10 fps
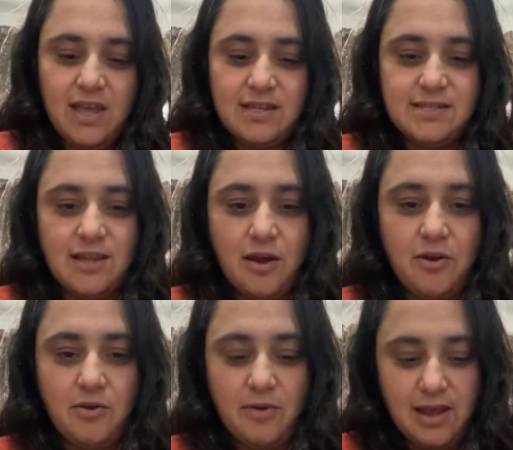
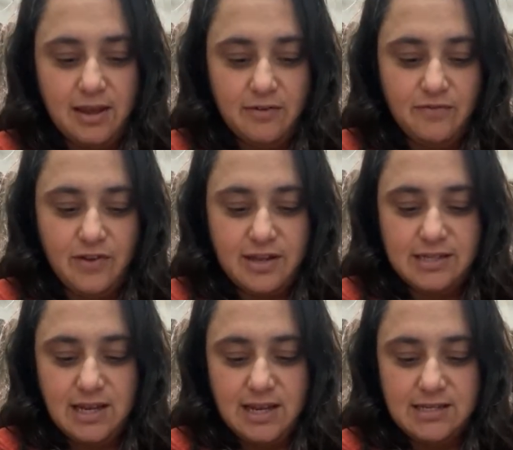So,
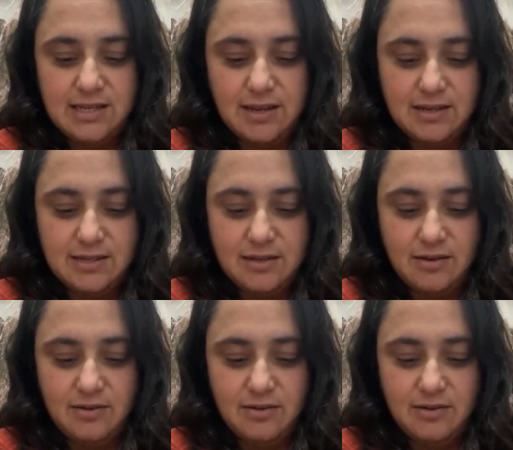30, let's get to.